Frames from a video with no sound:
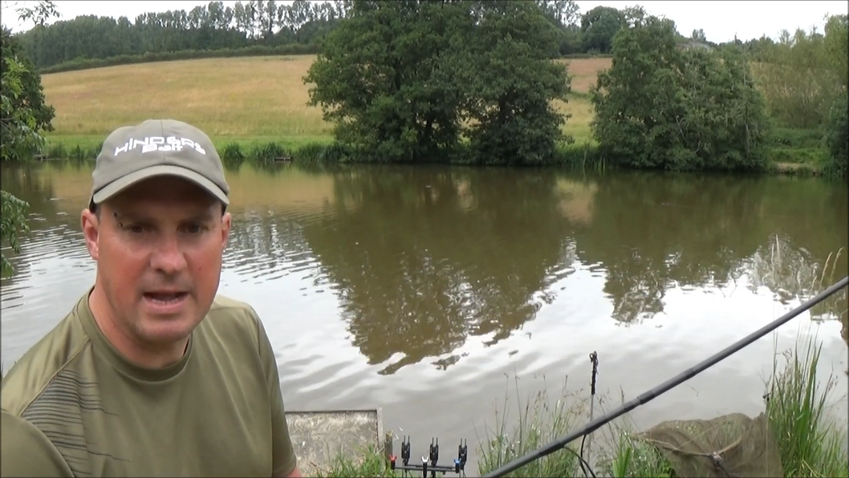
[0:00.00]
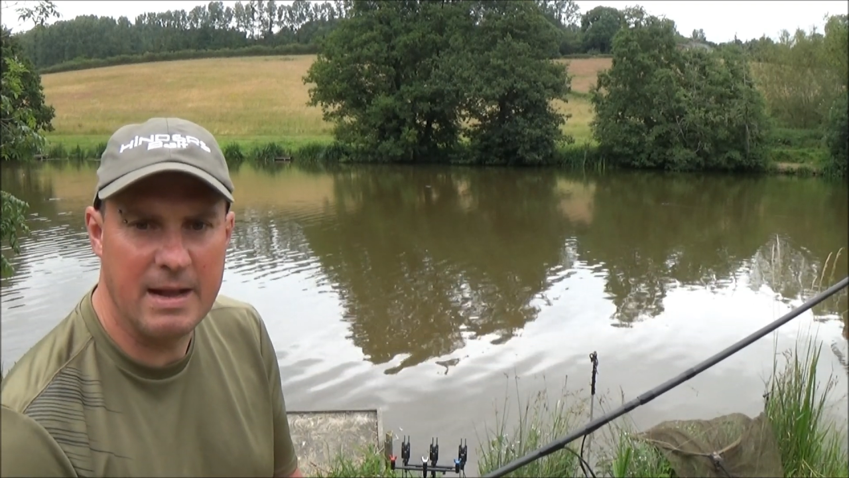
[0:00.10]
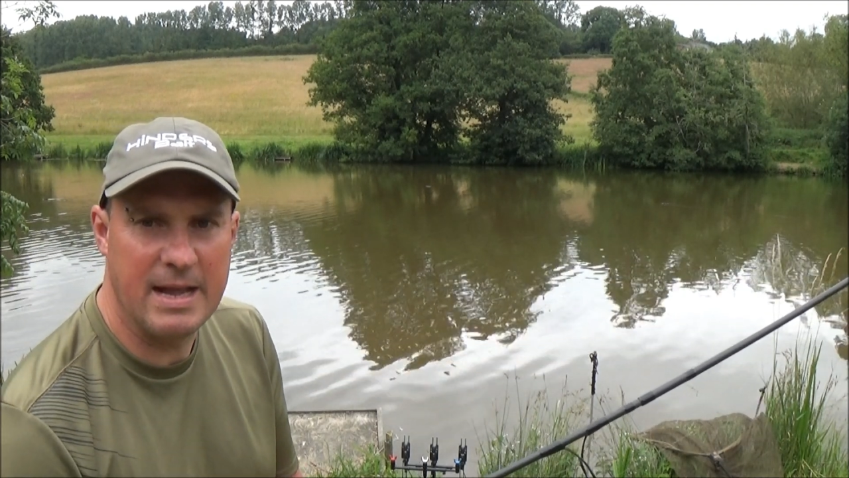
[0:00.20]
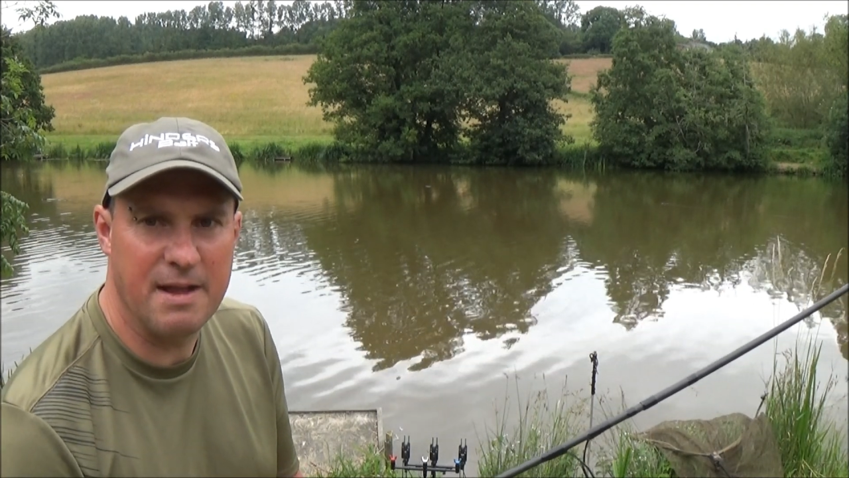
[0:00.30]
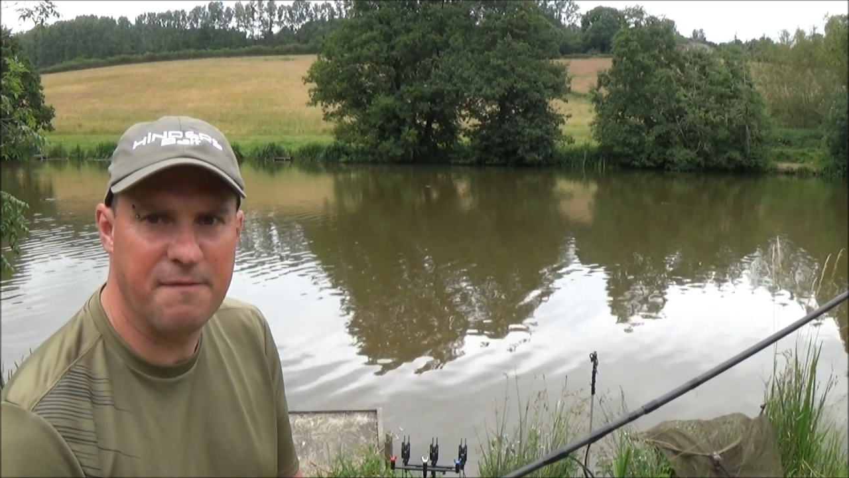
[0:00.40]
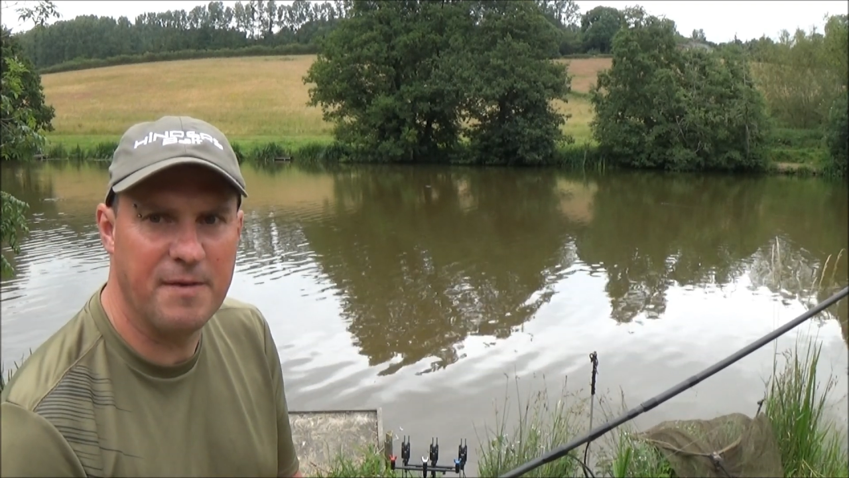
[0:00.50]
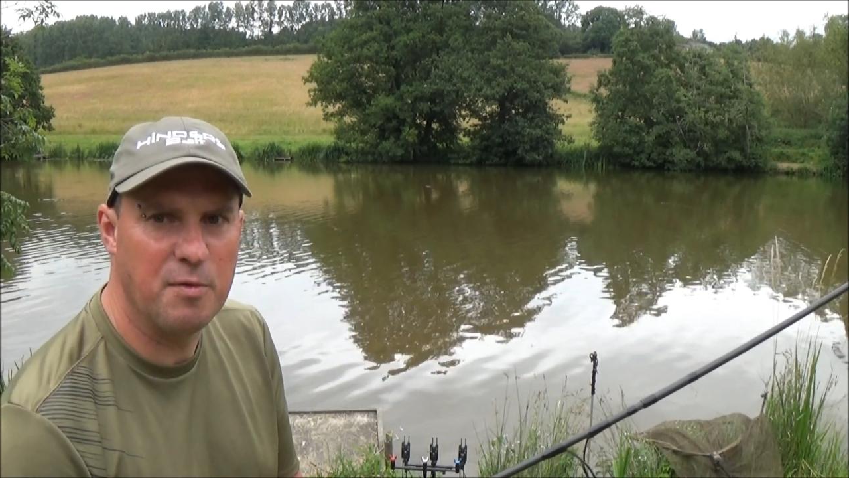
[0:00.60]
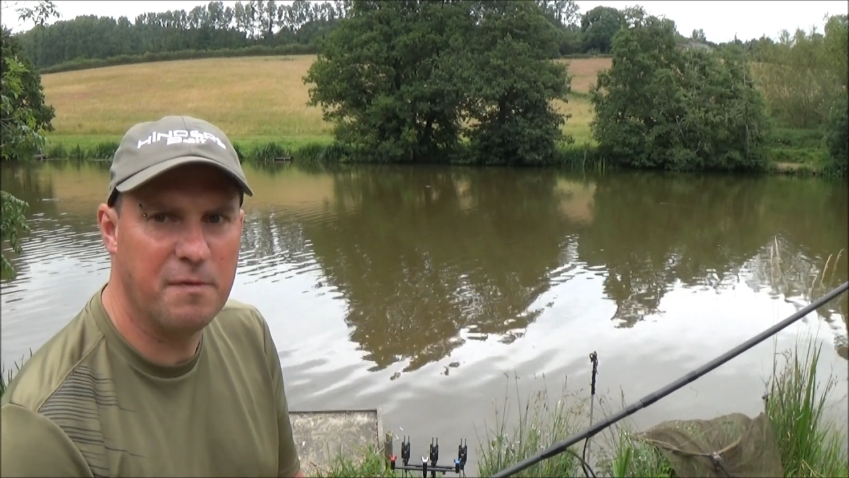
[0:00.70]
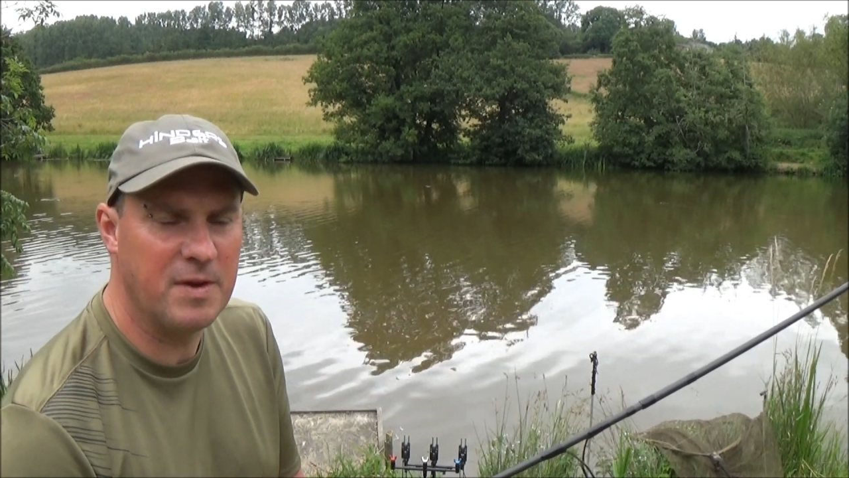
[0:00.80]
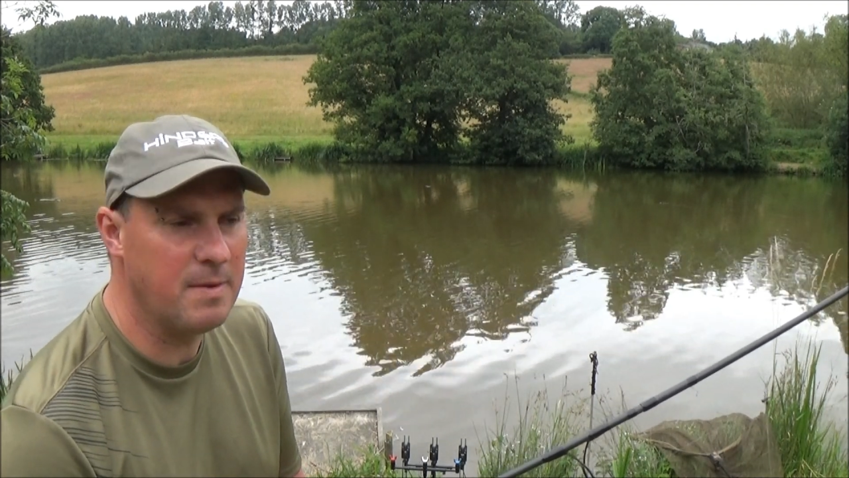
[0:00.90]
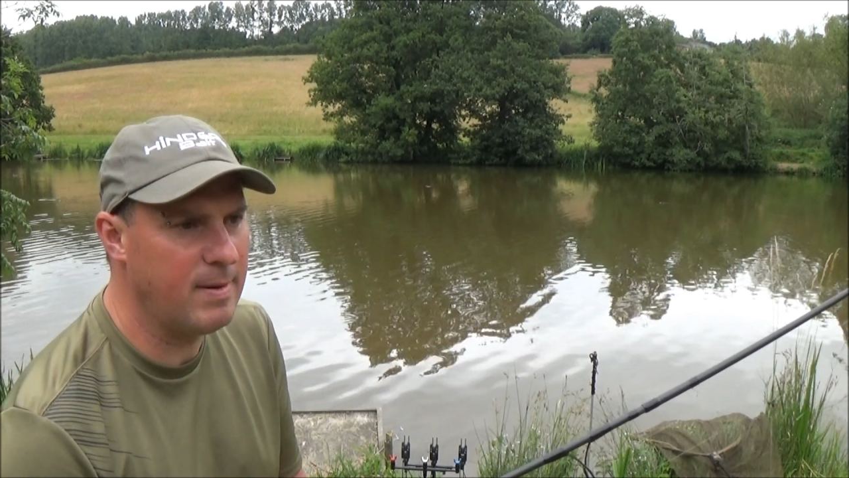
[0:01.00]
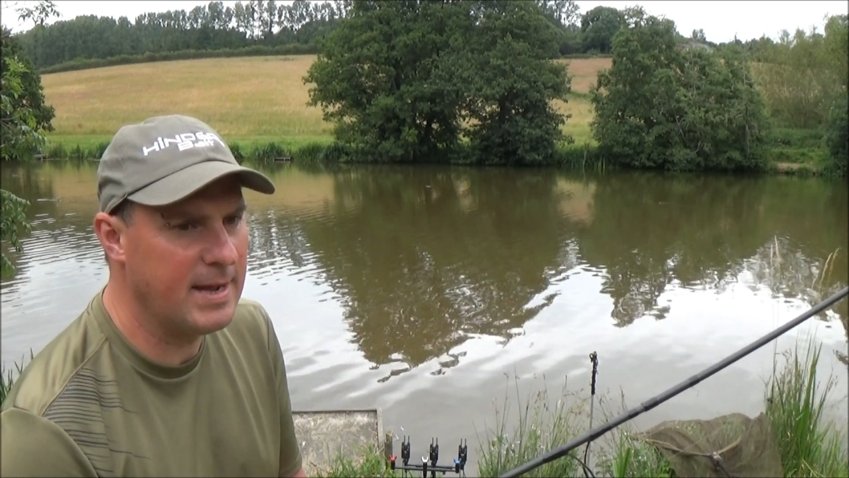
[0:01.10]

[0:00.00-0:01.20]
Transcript: get a feel for the